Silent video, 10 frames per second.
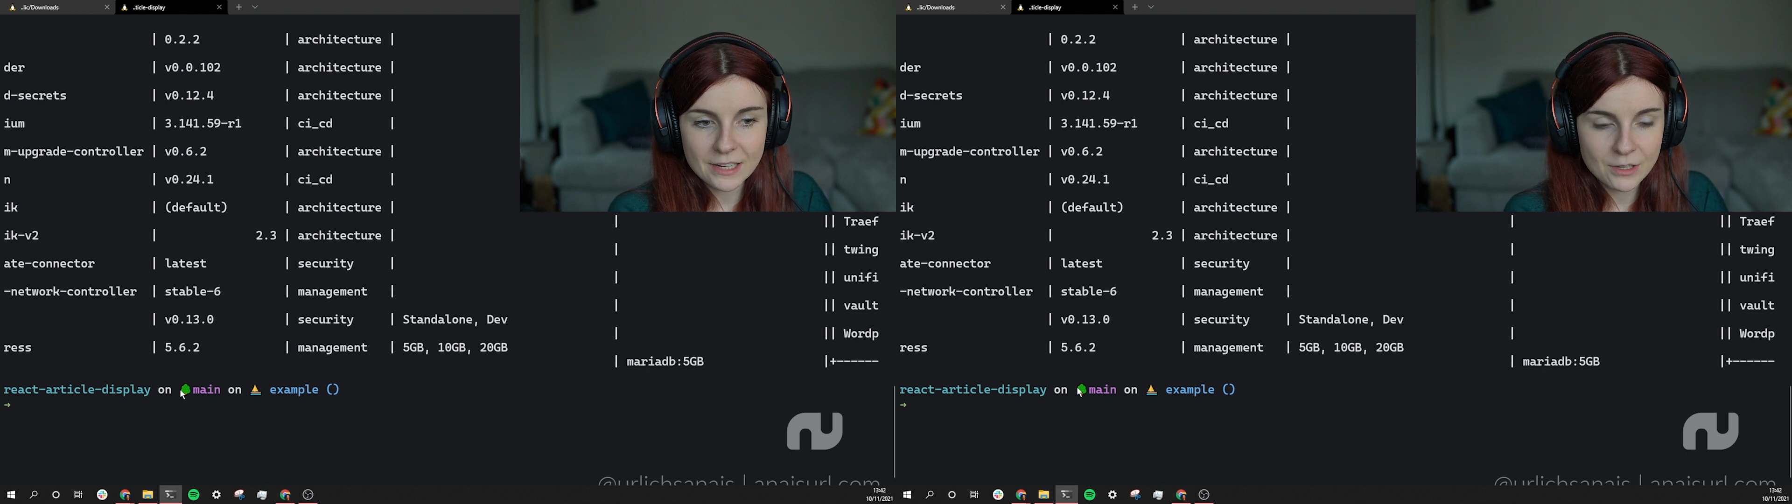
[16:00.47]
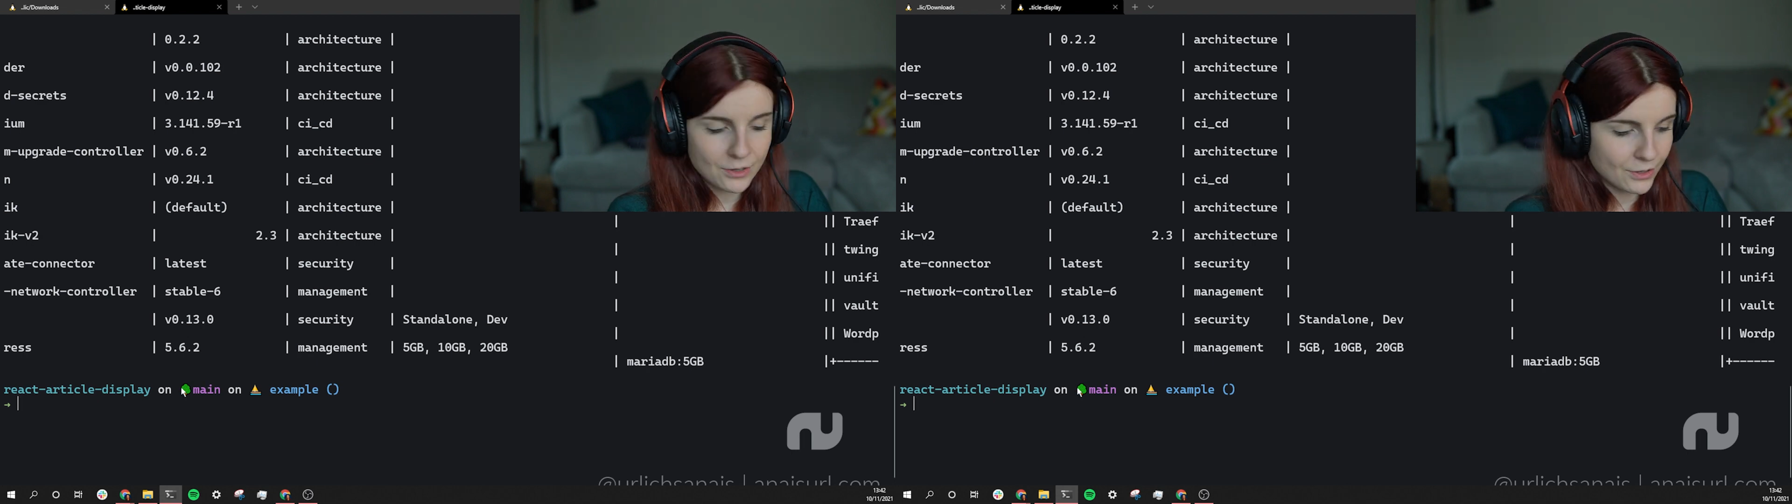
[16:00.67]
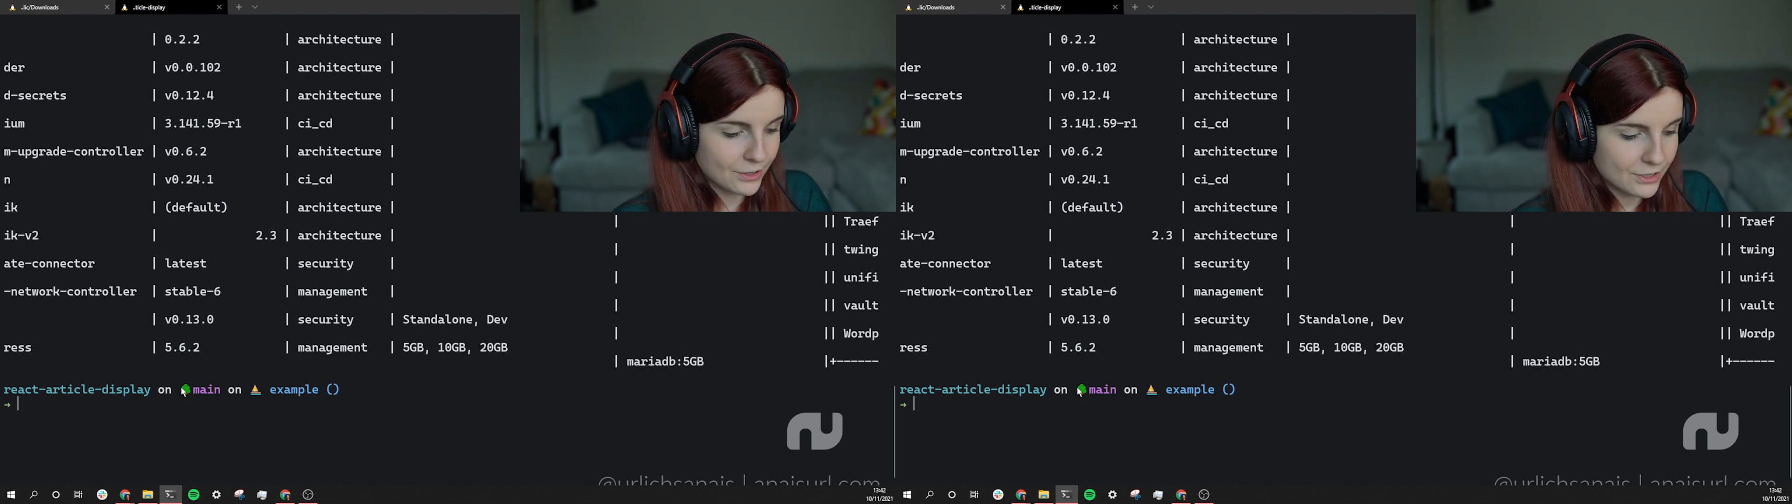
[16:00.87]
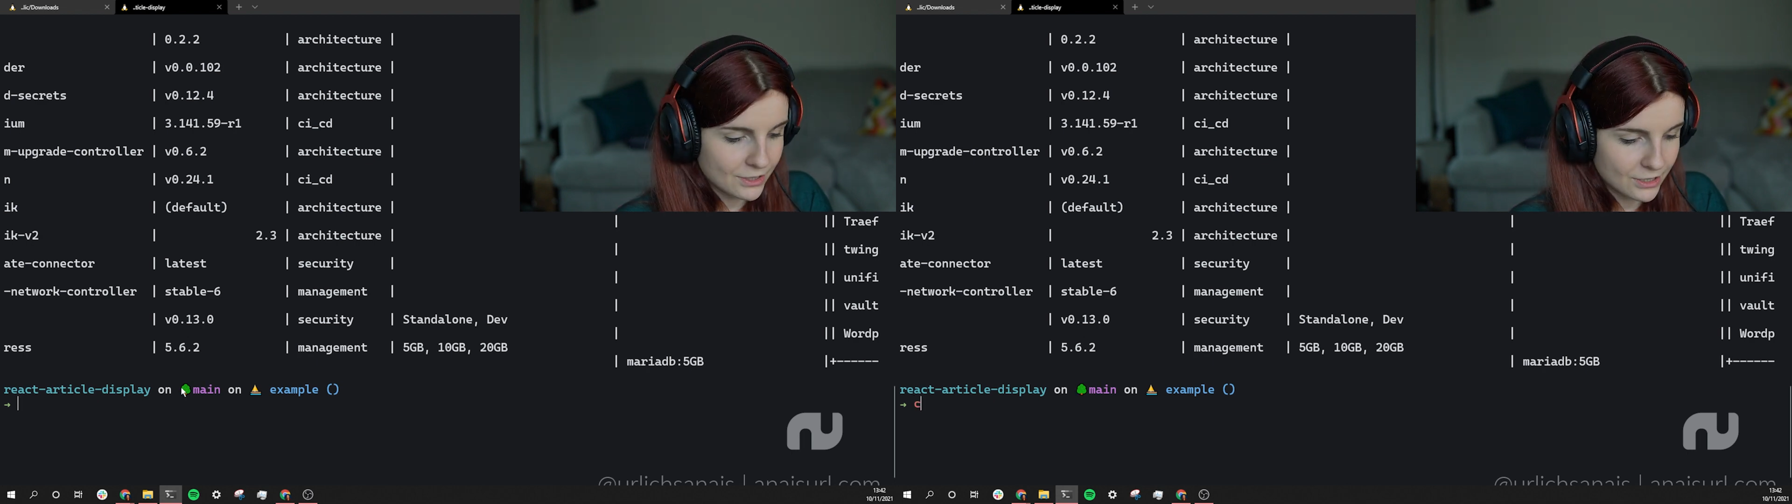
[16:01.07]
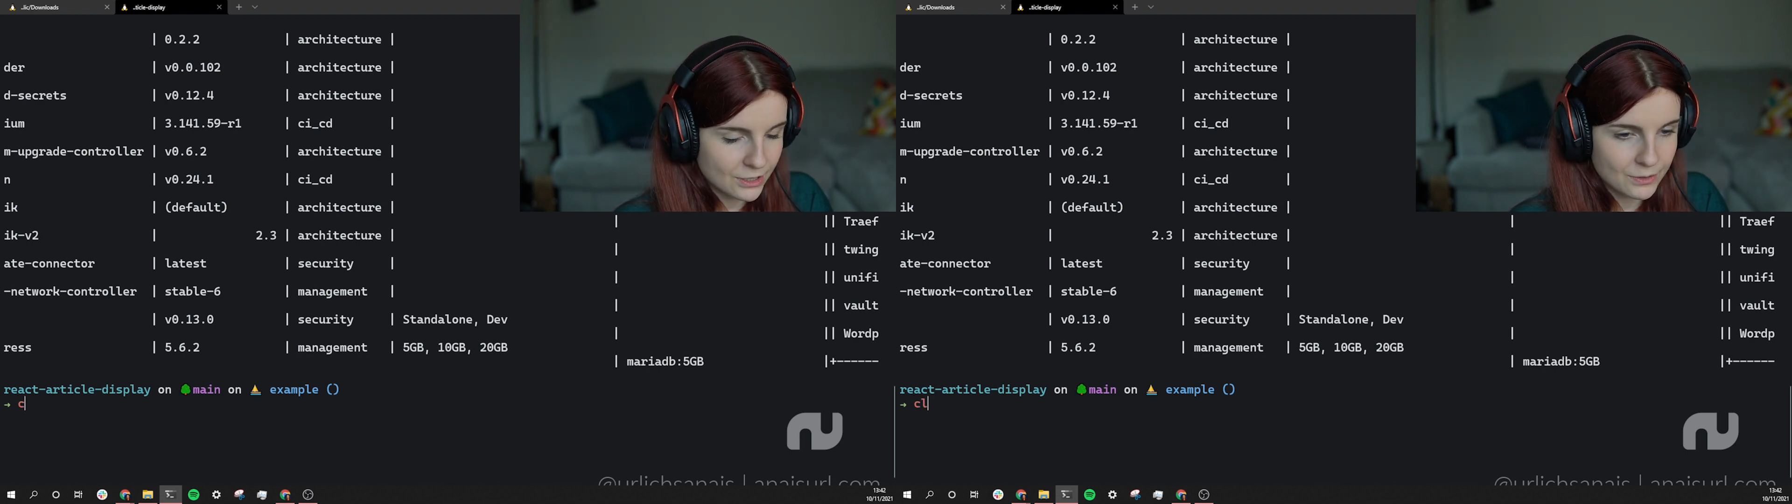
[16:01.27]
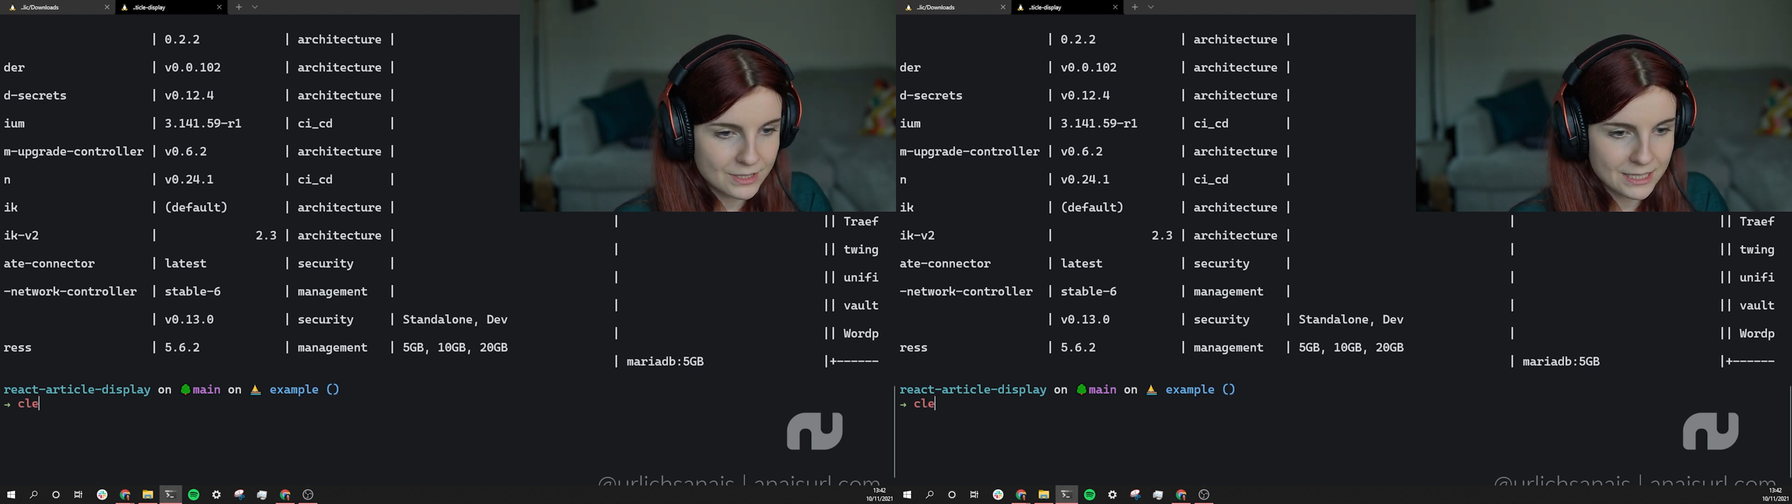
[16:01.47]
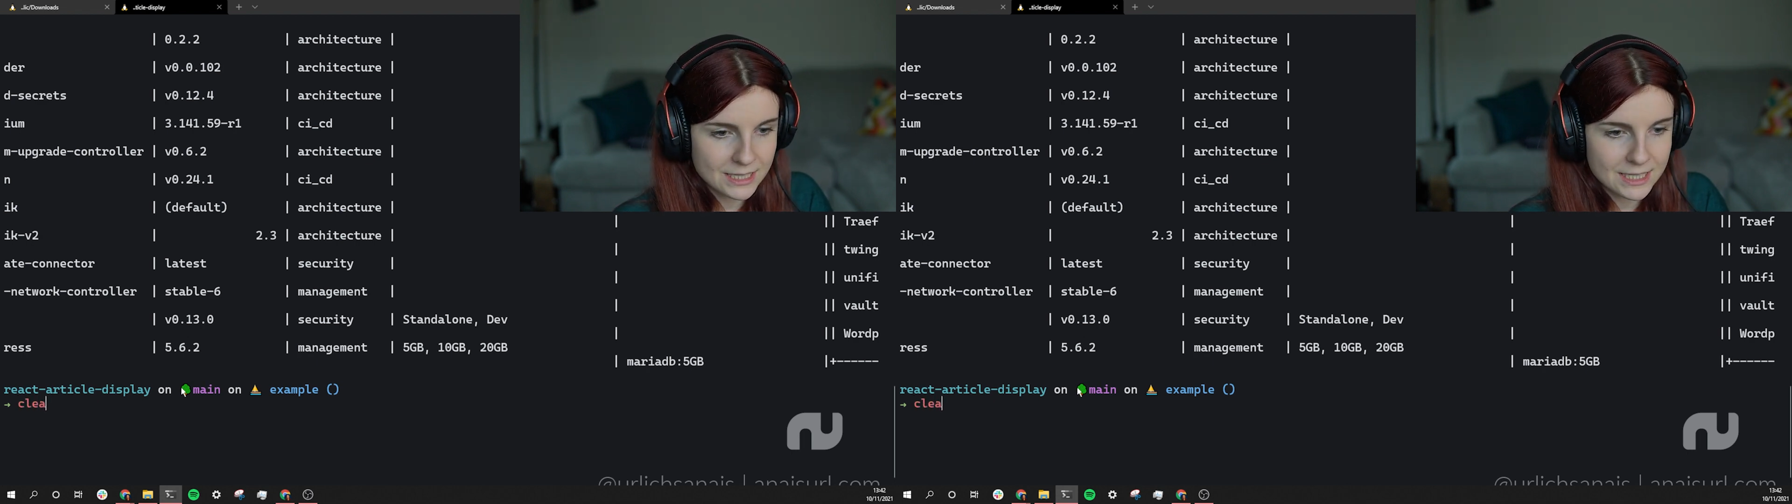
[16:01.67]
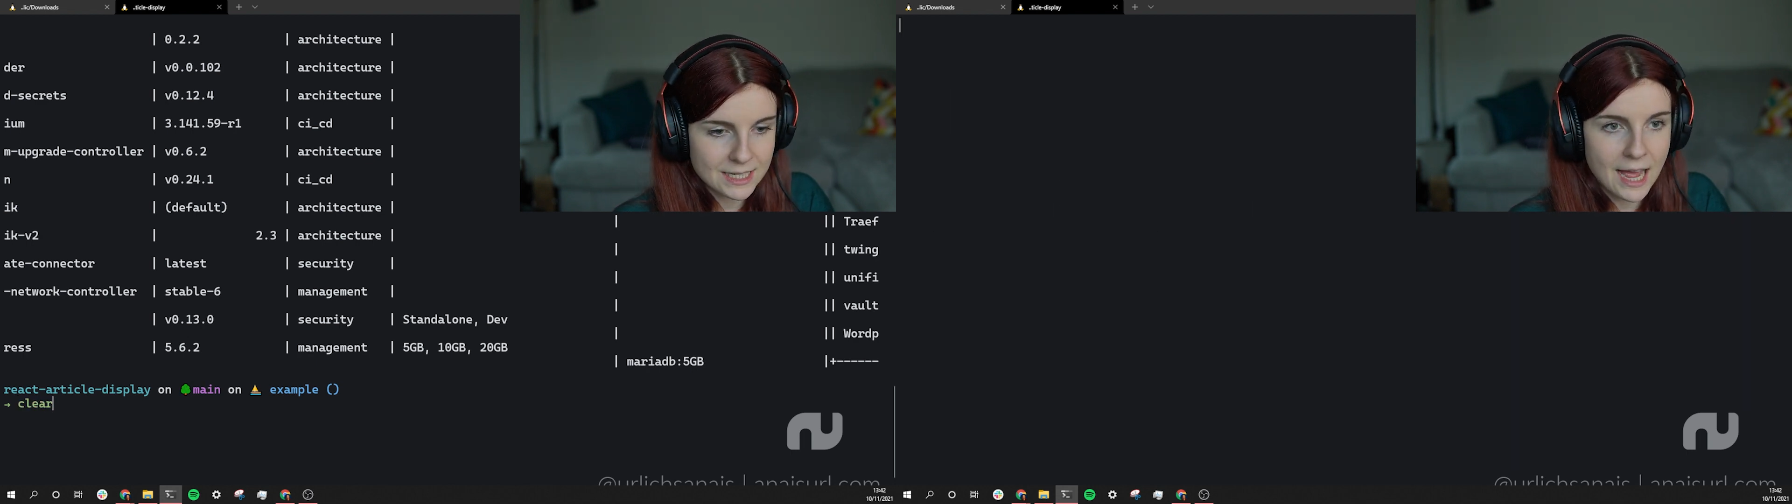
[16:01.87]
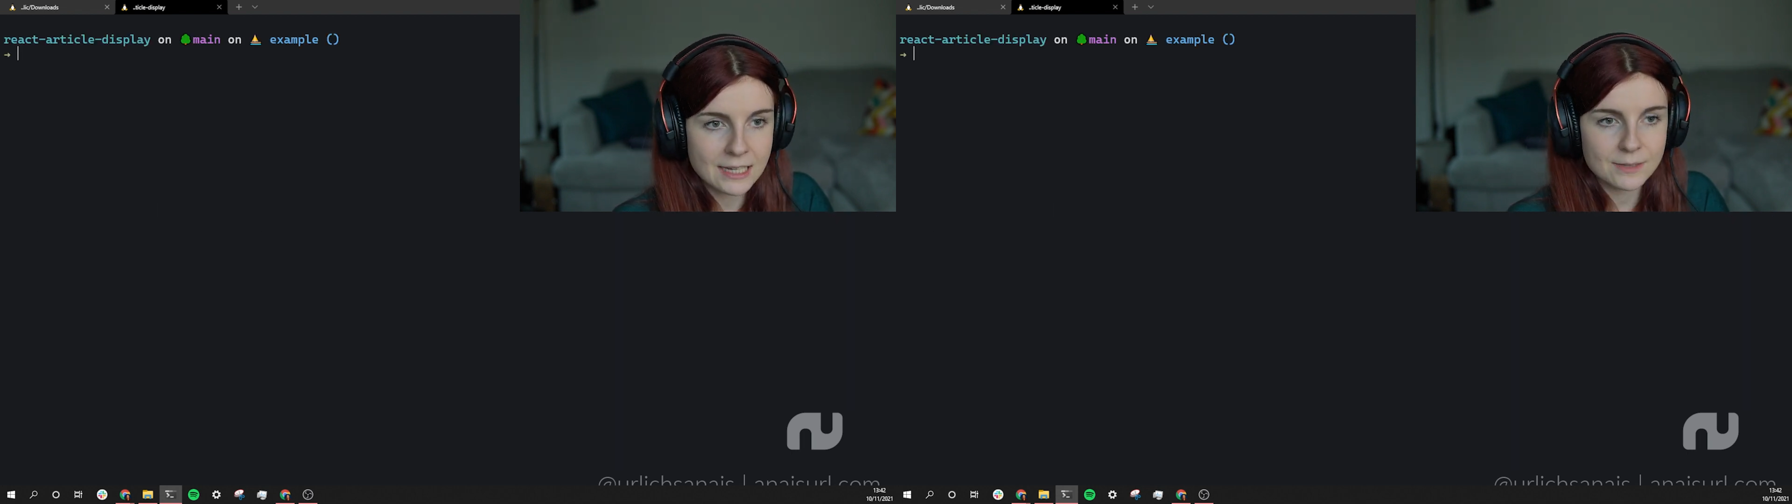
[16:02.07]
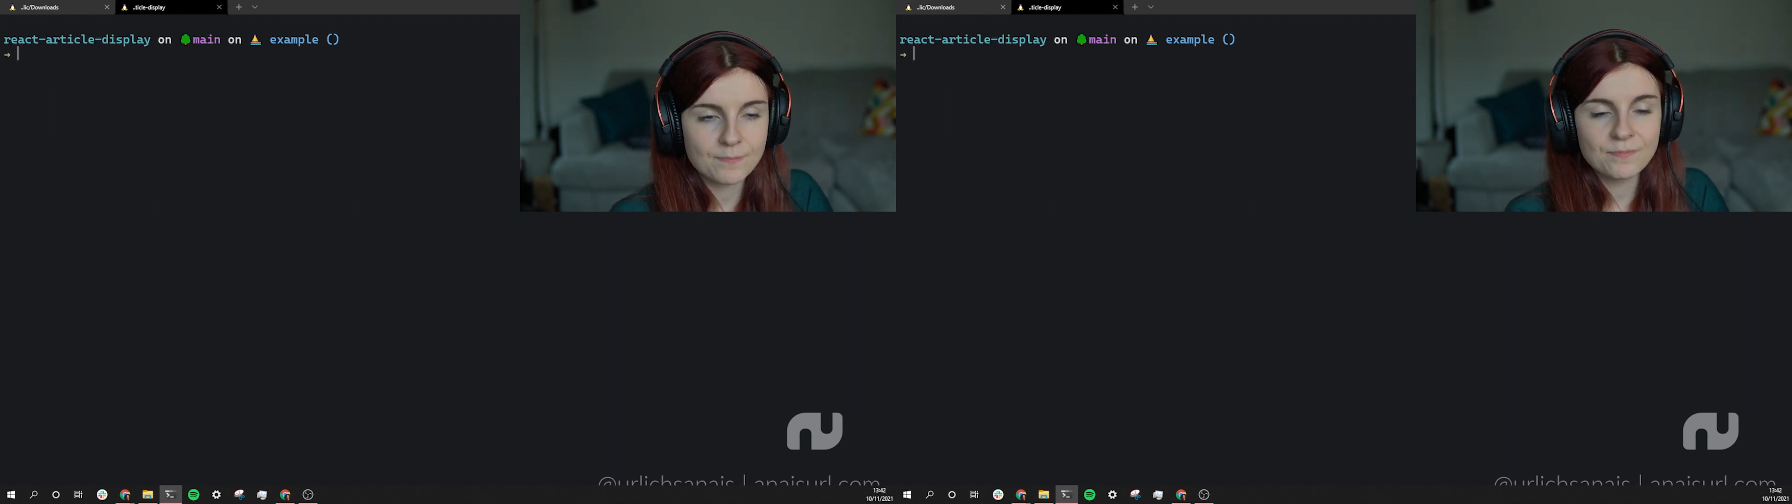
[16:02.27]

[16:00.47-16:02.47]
you could use instead,